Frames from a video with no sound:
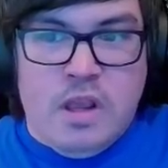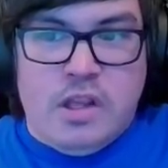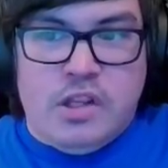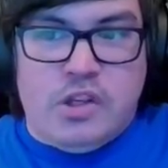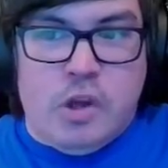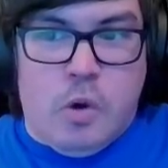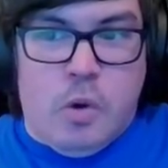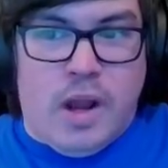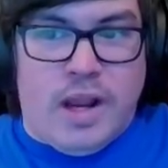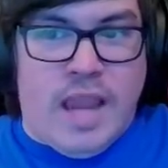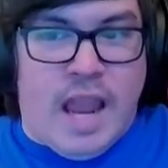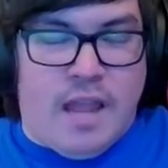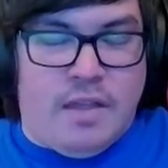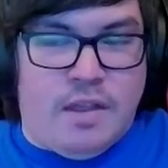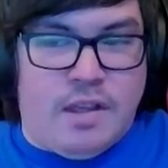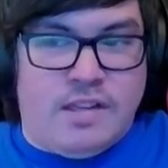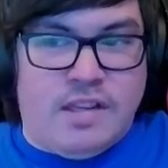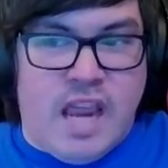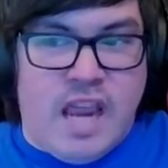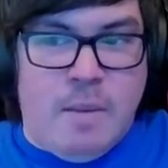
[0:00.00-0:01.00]
So again,
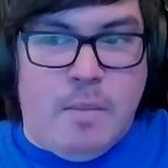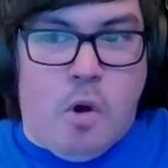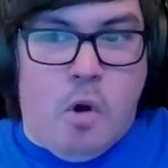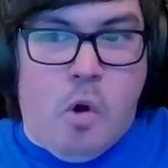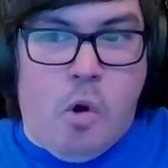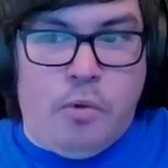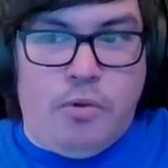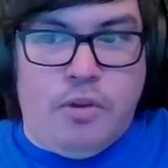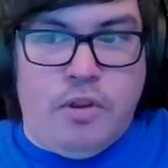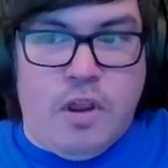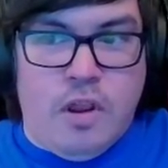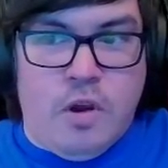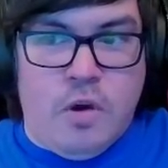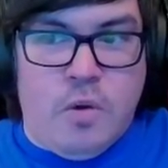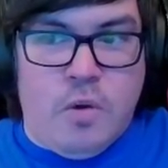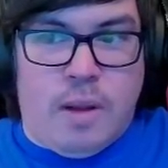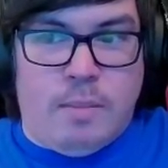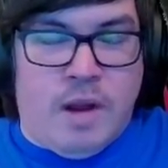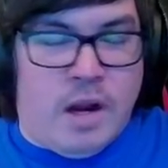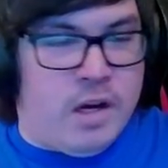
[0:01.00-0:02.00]
the same old
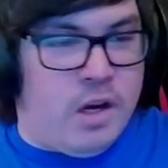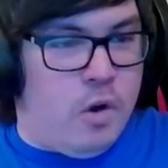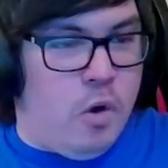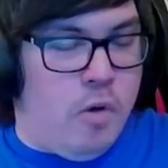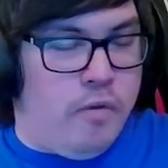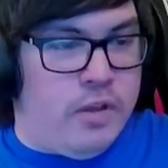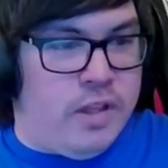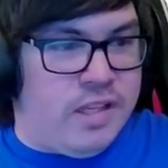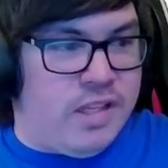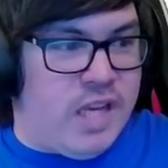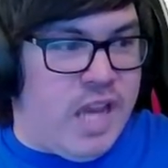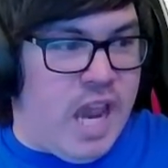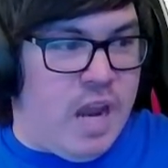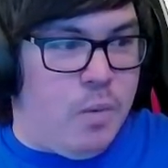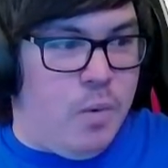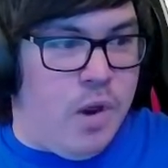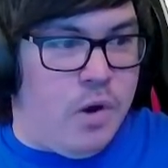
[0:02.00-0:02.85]
new. I'm not going to go over this again.